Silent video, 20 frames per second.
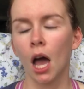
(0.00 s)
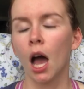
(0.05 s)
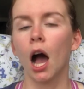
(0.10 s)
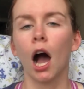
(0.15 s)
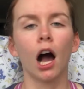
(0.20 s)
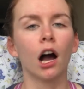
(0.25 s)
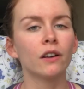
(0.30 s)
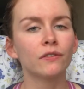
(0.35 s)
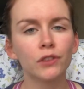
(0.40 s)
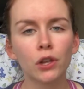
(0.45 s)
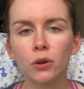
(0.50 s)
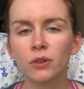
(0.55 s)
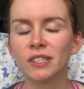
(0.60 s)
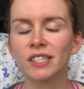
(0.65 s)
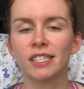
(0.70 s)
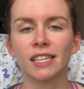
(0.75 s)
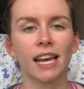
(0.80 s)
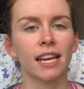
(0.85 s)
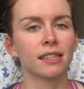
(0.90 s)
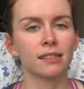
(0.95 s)
Of those
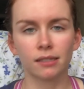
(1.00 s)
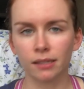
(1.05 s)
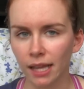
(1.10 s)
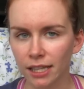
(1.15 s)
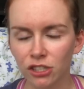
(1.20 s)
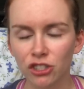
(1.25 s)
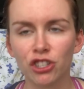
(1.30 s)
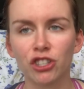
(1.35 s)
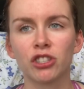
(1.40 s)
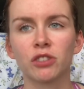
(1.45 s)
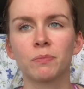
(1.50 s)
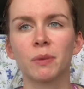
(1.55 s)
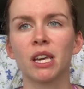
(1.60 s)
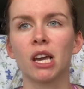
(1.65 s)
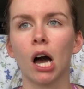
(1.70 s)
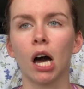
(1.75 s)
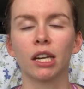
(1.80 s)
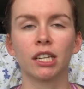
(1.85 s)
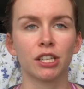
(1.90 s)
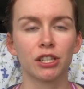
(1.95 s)
states, let's just be
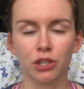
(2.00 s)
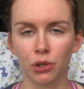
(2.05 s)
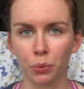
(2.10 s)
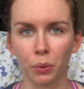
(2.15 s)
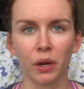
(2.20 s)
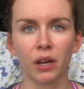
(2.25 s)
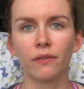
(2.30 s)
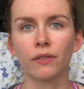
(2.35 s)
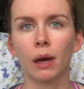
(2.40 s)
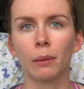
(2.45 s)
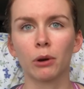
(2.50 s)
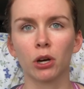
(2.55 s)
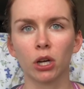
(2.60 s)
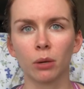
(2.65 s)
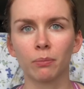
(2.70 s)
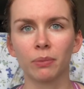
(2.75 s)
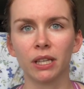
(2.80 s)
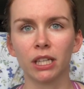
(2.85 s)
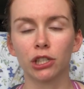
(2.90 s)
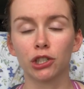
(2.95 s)
honest, 3 of them are
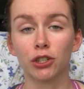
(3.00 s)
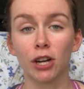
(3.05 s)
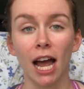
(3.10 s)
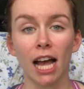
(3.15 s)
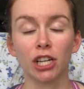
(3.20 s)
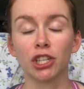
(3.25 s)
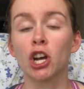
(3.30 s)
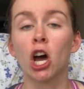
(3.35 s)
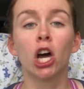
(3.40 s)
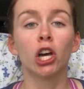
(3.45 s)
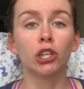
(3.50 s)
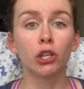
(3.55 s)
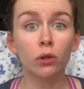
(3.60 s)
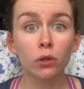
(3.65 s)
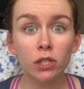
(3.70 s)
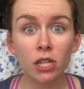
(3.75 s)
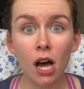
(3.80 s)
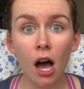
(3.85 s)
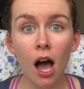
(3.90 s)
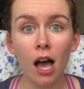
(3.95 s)
complete trash.
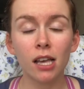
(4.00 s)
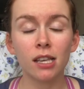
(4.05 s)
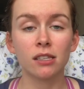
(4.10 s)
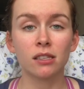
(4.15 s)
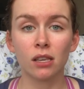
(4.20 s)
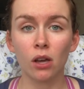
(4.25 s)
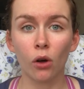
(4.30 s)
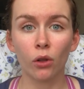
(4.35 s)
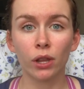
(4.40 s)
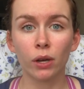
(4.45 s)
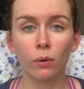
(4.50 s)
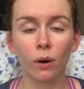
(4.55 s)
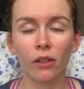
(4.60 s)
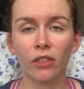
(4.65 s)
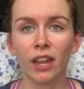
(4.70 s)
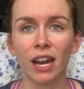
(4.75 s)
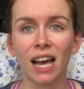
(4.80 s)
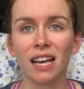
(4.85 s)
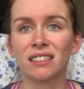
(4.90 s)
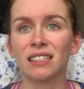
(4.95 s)
Utah is the only one
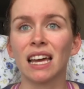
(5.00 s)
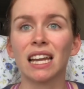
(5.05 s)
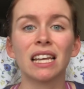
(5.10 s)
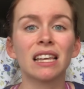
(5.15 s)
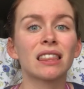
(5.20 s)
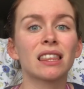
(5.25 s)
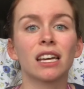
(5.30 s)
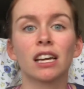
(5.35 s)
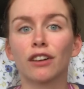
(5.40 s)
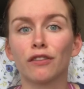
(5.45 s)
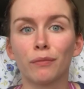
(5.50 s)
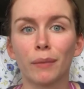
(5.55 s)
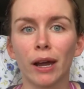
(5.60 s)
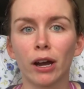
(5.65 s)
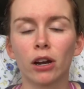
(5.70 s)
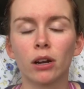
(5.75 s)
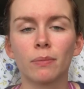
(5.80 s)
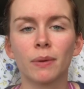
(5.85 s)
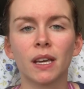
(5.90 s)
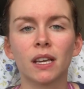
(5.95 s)
that has anything of
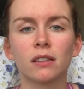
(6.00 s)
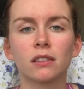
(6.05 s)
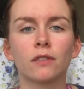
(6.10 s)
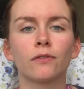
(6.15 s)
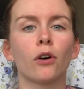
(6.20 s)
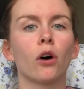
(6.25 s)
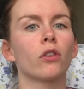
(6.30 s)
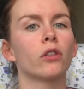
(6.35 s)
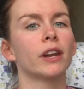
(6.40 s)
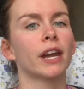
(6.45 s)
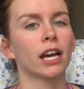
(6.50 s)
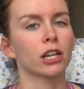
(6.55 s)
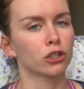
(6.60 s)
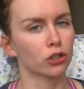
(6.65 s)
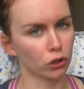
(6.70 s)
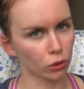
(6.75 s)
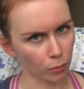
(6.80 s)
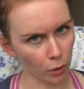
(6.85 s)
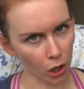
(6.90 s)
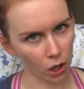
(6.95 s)
merit because of all the
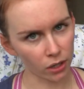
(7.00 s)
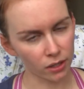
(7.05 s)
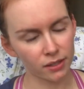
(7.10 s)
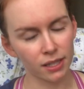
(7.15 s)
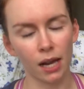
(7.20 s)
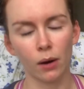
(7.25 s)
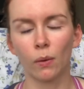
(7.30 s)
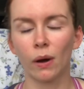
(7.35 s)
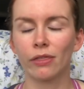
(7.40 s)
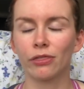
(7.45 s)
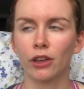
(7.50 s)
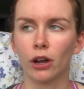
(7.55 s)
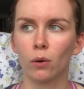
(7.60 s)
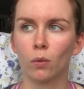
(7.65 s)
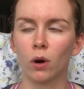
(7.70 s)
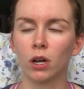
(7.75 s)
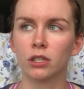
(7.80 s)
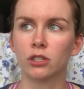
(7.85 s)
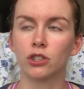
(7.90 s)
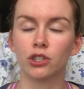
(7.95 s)
national parks. I went there
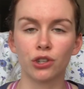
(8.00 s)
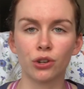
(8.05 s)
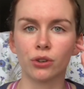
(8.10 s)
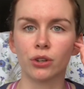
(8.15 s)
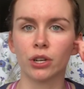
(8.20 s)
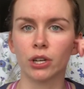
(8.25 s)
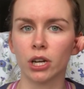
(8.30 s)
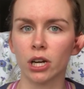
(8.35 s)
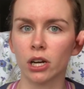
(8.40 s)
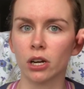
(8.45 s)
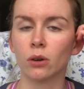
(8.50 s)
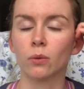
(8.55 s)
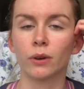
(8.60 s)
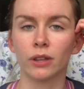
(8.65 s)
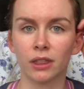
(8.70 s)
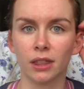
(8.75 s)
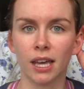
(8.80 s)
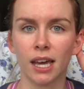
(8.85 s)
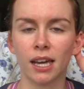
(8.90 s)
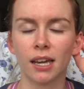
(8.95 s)
once junior year
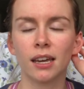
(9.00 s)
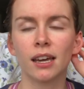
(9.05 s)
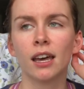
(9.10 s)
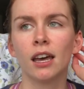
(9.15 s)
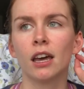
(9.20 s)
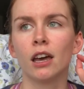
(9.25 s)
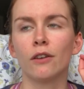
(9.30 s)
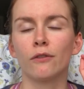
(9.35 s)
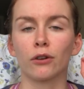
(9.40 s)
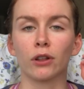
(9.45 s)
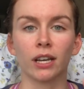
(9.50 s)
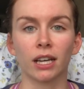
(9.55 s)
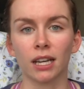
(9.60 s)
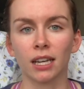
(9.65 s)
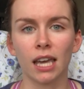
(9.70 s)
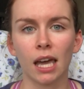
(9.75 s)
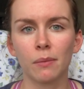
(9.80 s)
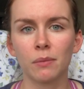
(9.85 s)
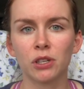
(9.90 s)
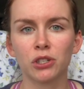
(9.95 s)
with Nick for like a
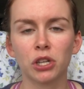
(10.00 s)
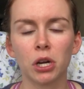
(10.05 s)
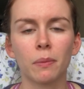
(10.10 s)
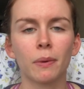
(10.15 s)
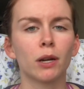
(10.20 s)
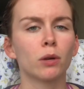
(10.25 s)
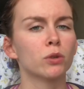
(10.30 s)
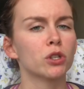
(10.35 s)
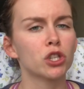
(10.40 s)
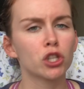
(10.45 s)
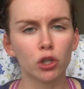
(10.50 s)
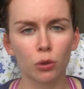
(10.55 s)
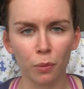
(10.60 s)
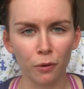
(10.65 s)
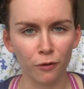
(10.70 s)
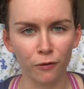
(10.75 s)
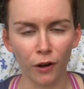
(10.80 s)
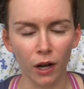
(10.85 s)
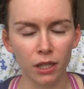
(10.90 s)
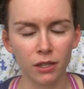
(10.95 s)
camping trip, and it was
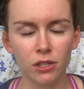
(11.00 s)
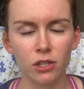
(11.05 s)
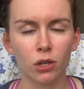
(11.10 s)
super fun.